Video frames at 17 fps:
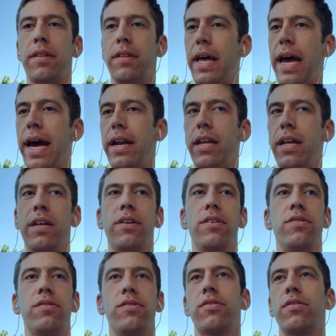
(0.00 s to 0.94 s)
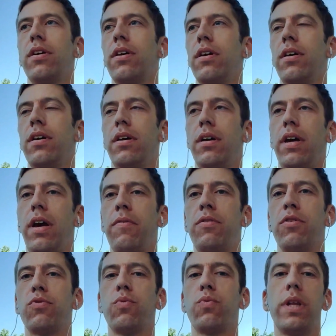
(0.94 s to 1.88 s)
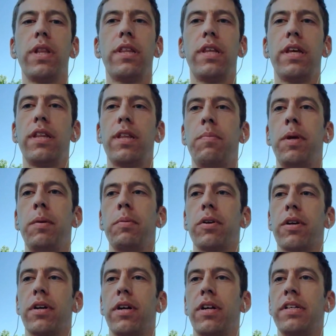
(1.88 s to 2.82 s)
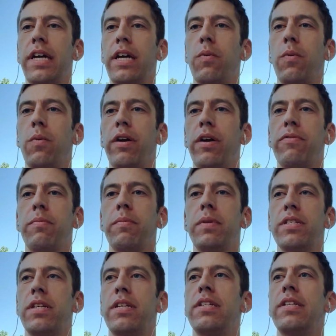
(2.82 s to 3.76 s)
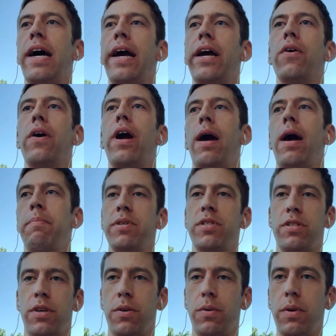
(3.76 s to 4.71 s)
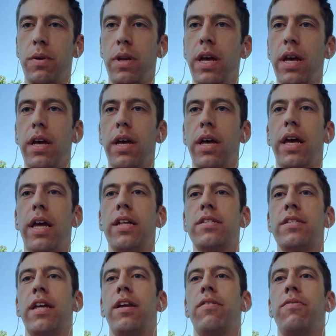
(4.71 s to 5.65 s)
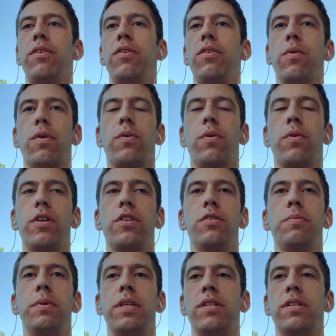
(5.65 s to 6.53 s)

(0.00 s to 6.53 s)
That is, if there's one thing that people are going to take away from this entire episode, it's that if you are going to be